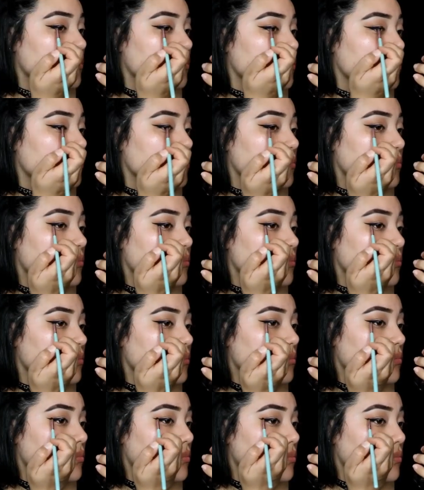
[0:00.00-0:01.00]
I've
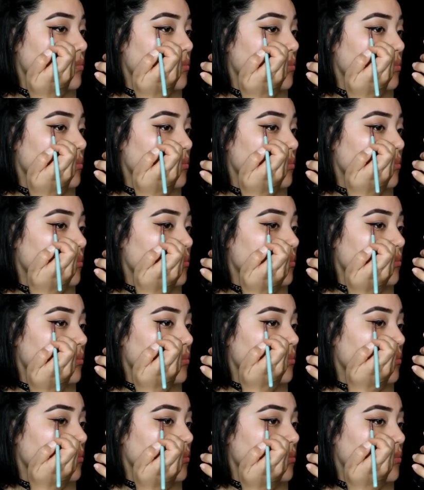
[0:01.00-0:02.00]
almost mastered
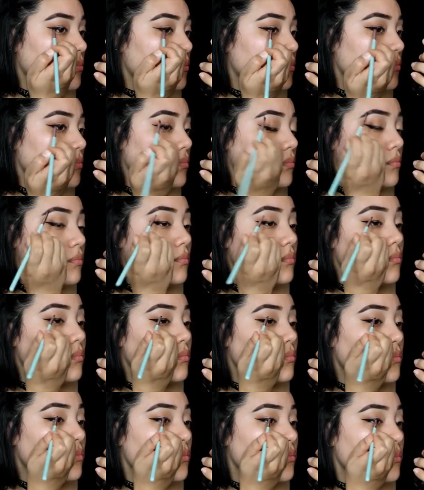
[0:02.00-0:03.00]
it, so I'm excited to share
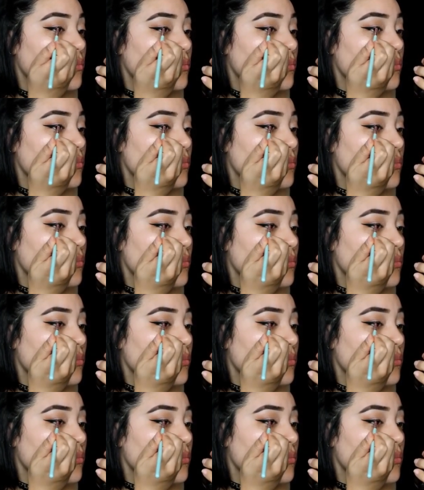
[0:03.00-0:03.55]
that with you guys.